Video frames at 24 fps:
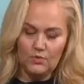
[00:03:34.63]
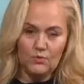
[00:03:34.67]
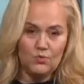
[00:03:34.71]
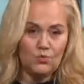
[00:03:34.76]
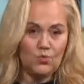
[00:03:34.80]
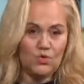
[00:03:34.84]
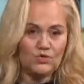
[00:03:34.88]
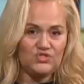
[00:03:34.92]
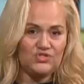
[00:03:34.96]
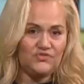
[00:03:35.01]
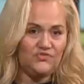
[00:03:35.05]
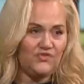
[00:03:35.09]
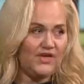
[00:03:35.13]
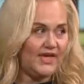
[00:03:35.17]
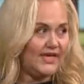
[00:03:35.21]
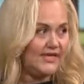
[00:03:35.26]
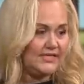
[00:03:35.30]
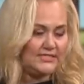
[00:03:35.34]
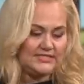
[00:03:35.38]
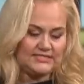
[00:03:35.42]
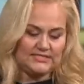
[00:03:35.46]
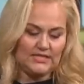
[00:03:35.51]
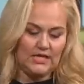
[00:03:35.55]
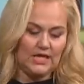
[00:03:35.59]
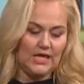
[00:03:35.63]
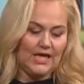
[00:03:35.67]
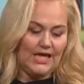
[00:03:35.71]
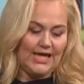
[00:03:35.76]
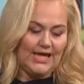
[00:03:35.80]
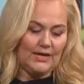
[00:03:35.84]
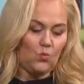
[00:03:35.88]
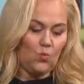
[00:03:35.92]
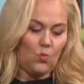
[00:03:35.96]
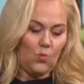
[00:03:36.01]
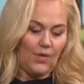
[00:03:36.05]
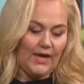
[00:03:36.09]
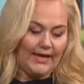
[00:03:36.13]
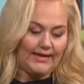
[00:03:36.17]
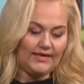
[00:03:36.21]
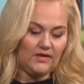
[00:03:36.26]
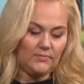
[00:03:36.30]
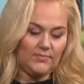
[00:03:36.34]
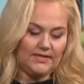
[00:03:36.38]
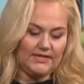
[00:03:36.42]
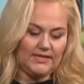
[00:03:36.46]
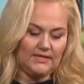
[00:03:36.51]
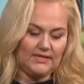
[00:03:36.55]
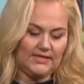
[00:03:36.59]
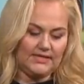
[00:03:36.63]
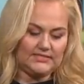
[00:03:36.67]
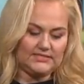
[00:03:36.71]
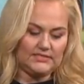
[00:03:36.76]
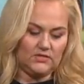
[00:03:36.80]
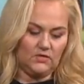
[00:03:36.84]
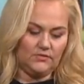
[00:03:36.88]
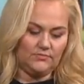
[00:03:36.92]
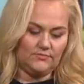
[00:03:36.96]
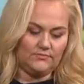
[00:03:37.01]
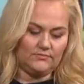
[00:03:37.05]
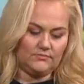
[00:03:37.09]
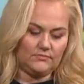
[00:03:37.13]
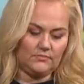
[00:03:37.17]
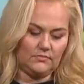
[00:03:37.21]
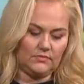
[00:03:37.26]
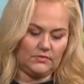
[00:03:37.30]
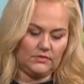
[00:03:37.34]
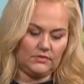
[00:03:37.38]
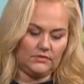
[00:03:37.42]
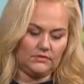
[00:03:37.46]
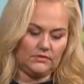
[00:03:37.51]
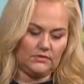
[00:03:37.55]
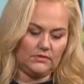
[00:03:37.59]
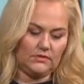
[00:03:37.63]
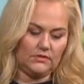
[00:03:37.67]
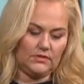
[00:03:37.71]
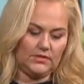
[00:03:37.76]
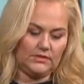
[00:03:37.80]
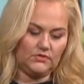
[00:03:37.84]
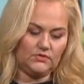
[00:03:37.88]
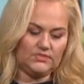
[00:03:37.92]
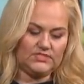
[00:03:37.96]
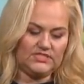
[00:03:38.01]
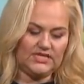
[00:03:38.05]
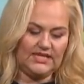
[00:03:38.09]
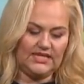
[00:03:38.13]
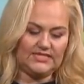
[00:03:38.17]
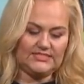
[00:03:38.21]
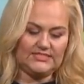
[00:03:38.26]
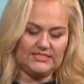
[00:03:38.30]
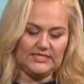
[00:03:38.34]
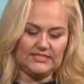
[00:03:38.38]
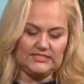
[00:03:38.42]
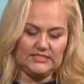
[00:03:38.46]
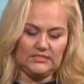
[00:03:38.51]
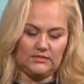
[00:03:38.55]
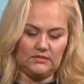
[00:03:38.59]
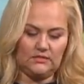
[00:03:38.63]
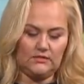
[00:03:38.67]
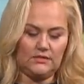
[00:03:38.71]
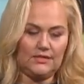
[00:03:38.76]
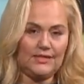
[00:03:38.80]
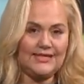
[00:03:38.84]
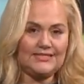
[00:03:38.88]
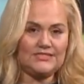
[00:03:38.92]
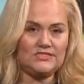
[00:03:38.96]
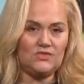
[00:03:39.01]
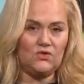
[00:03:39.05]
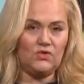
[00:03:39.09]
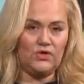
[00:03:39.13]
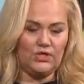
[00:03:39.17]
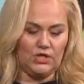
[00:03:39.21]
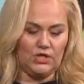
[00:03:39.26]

wash your face and whack a bit of this on. And you'll see it doesn't, it's not a